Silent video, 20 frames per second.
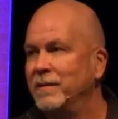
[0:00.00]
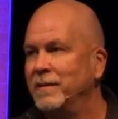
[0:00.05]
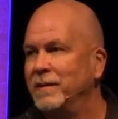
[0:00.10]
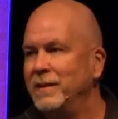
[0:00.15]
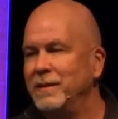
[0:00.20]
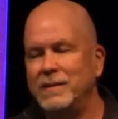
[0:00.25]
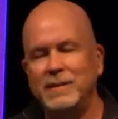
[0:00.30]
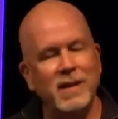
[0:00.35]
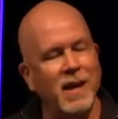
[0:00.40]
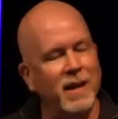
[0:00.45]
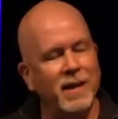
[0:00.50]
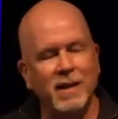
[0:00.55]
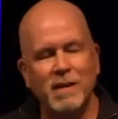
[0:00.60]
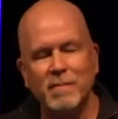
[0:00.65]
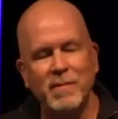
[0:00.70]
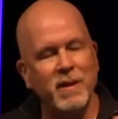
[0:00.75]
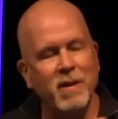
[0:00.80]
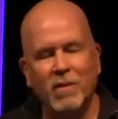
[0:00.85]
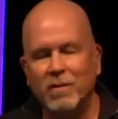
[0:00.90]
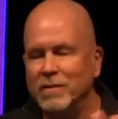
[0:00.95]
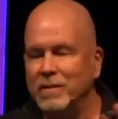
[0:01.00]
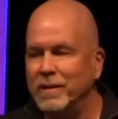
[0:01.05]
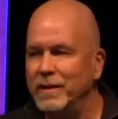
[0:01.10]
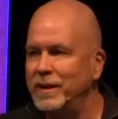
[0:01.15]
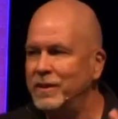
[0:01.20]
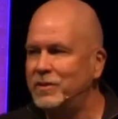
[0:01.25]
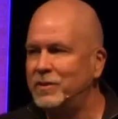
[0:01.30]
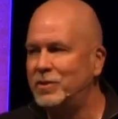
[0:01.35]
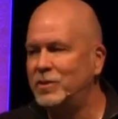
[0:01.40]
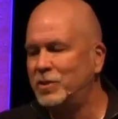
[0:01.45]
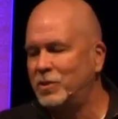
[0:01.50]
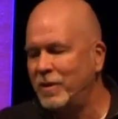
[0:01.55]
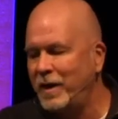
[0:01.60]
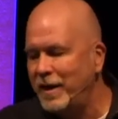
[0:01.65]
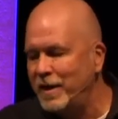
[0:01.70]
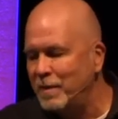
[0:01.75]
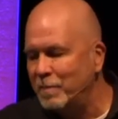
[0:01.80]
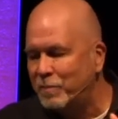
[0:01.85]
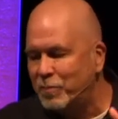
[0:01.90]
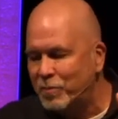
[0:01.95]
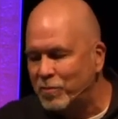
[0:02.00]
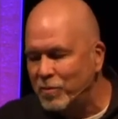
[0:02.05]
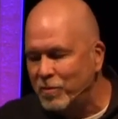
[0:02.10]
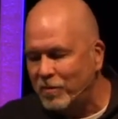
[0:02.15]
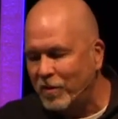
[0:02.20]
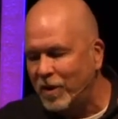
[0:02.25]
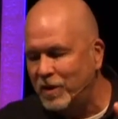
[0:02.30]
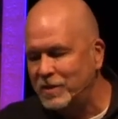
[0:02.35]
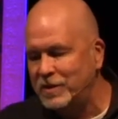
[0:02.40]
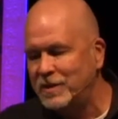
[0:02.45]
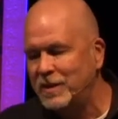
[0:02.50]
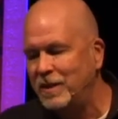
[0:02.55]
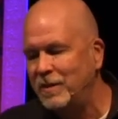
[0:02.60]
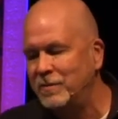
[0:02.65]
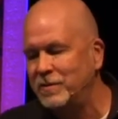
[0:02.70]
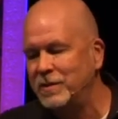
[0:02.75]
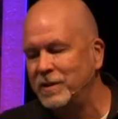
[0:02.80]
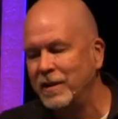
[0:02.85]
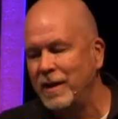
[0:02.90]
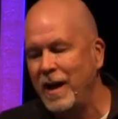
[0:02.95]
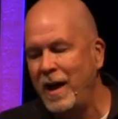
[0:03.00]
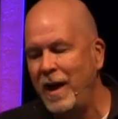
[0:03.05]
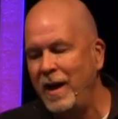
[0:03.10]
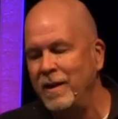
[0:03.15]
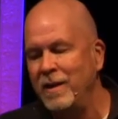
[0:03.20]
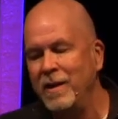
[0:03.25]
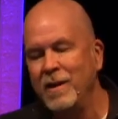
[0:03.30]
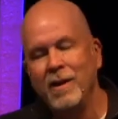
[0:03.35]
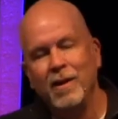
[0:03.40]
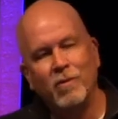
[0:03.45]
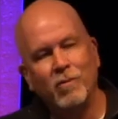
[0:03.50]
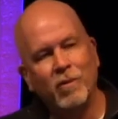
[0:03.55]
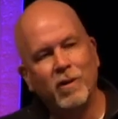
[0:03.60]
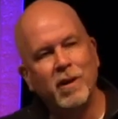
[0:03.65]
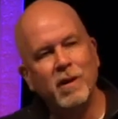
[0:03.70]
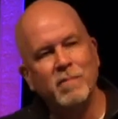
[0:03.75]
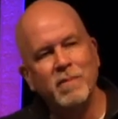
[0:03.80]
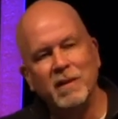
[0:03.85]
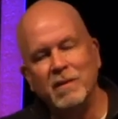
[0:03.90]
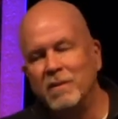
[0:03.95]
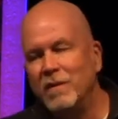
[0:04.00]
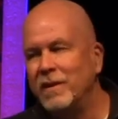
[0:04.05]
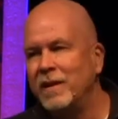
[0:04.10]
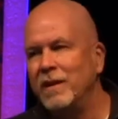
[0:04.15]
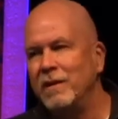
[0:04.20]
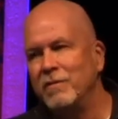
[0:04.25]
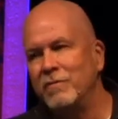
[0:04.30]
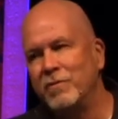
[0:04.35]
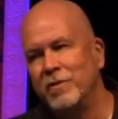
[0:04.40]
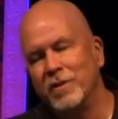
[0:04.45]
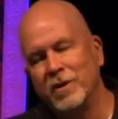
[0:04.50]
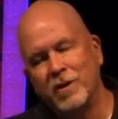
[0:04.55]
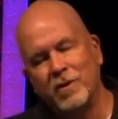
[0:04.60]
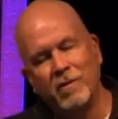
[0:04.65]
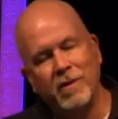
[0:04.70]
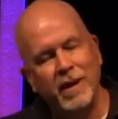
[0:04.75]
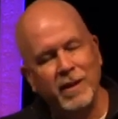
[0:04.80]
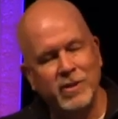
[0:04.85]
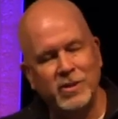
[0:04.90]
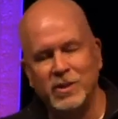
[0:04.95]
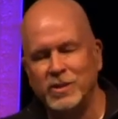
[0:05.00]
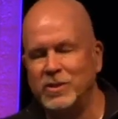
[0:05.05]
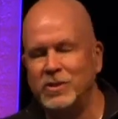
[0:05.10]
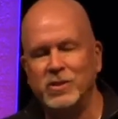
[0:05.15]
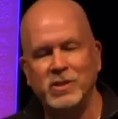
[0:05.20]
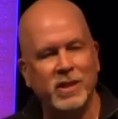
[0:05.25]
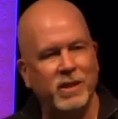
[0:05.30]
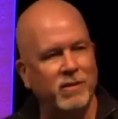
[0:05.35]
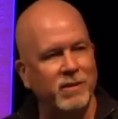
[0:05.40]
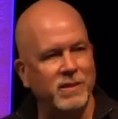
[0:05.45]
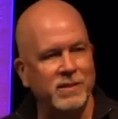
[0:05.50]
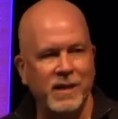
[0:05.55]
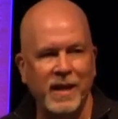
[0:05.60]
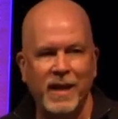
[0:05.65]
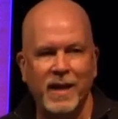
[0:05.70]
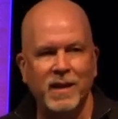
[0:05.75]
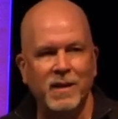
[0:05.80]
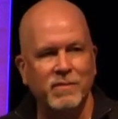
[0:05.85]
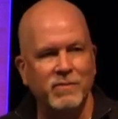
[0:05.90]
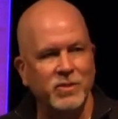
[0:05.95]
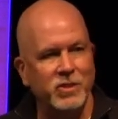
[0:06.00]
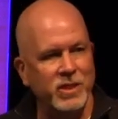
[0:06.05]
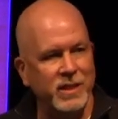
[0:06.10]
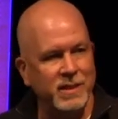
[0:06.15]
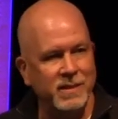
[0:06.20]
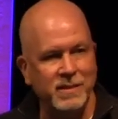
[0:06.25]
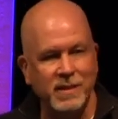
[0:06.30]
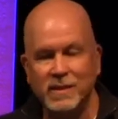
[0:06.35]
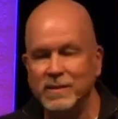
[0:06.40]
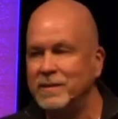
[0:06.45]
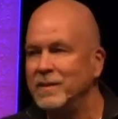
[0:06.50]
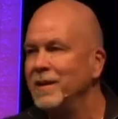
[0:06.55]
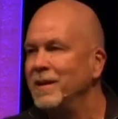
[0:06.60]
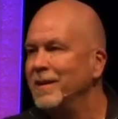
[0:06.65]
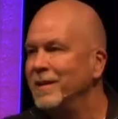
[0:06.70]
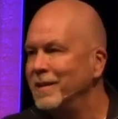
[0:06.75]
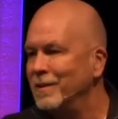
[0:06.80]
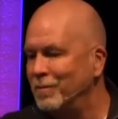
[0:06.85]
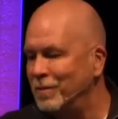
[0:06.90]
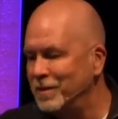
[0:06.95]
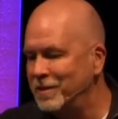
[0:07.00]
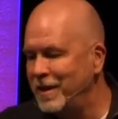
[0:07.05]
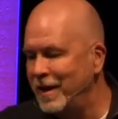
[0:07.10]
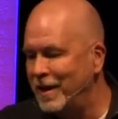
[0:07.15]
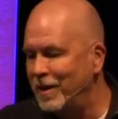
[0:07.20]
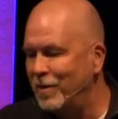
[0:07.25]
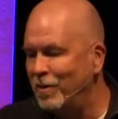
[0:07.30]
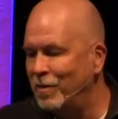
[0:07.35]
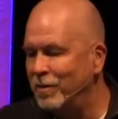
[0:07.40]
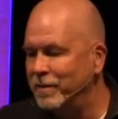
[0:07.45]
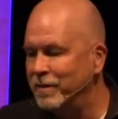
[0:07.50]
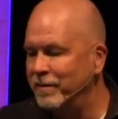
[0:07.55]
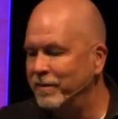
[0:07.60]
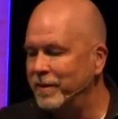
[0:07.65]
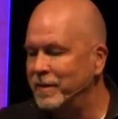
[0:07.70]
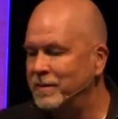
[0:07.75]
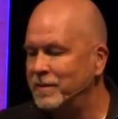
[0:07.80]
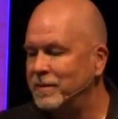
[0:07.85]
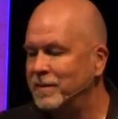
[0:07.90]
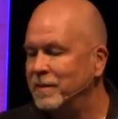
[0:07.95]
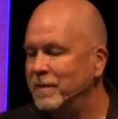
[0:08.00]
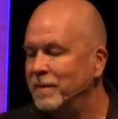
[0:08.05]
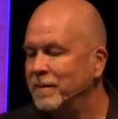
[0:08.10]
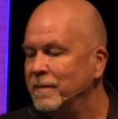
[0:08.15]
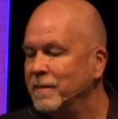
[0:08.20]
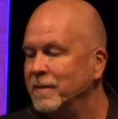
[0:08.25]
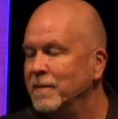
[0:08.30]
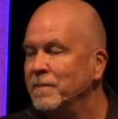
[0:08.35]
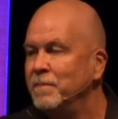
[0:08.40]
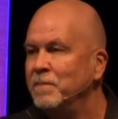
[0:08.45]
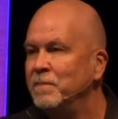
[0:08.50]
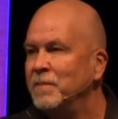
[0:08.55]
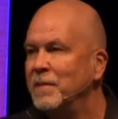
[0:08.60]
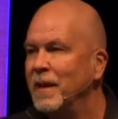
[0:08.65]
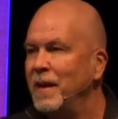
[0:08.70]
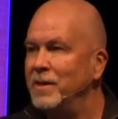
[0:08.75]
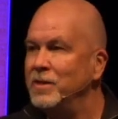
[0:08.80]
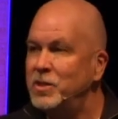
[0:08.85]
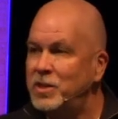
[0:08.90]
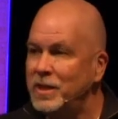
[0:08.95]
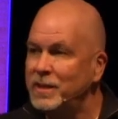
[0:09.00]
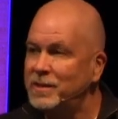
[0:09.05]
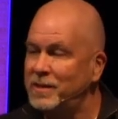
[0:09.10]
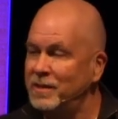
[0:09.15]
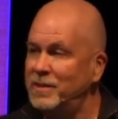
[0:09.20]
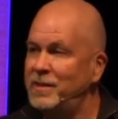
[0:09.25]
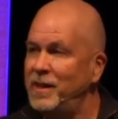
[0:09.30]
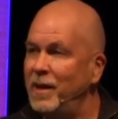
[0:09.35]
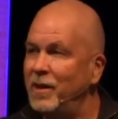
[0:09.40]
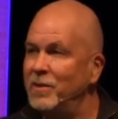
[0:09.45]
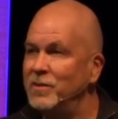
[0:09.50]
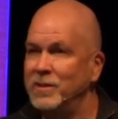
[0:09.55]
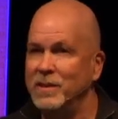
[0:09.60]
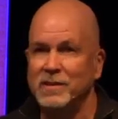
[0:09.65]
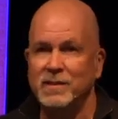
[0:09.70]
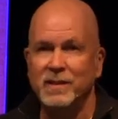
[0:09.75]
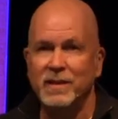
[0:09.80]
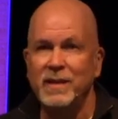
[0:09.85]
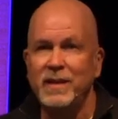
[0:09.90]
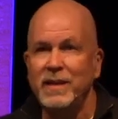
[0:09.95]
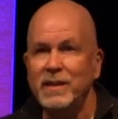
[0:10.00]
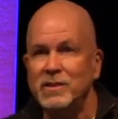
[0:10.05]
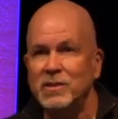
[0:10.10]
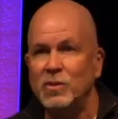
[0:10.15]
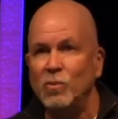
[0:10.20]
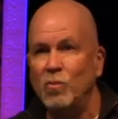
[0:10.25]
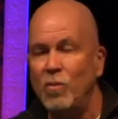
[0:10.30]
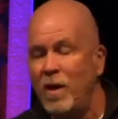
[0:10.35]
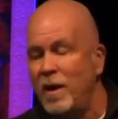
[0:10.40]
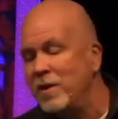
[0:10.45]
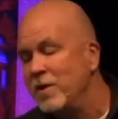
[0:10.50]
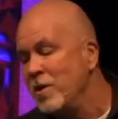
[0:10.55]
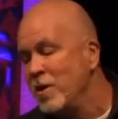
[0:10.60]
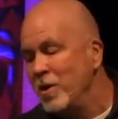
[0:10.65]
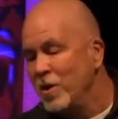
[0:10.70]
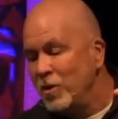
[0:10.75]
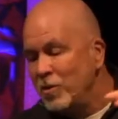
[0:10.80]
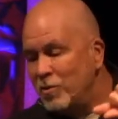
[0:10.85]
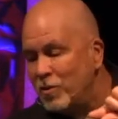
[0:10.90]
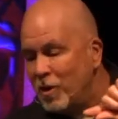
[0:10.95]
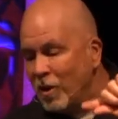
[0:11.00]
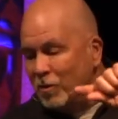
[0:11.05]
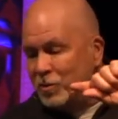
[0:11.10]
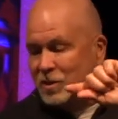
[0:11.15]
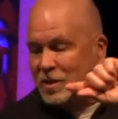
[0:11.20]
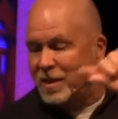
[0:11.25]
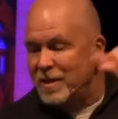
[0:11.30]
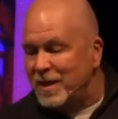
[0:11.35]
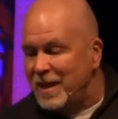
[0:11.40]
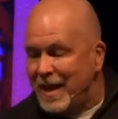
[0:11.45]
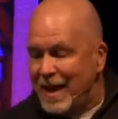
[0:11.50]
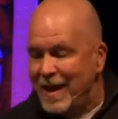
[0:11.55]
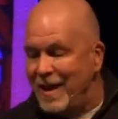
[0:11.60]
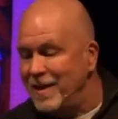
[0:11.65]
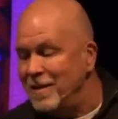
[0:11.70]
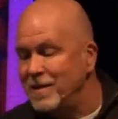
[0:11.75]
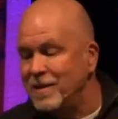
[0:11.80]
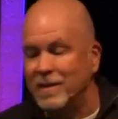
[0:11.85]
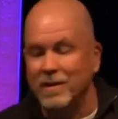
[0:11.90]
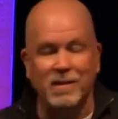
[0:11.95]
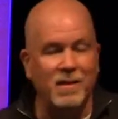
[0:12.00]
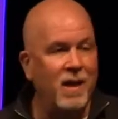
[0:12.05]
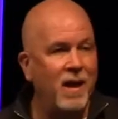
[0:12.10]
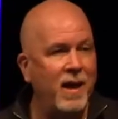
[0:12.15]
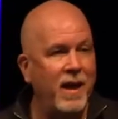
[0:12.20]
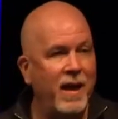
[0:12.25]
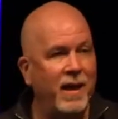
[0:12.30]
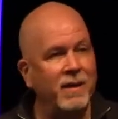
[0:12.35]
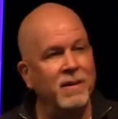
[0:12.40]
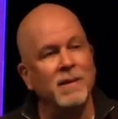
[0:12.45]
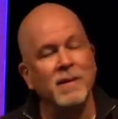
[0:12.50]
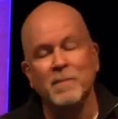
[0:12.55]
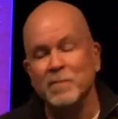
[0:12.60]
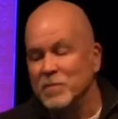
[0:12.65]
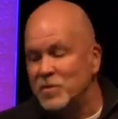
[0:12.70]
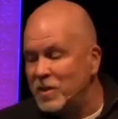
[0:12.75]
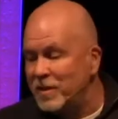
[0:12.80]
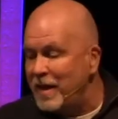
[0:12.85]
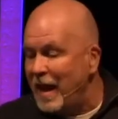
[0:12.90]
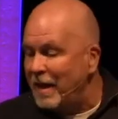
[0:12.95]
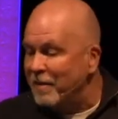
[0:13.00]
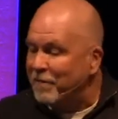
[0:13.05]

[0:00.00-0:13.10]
It's not going to be our list trying to prove ourselves to God. We're going to be looking for the gracious, generous hand of Jesus that will take hold of us. And Jesus tells us that he's the one who goes to the end of the line to that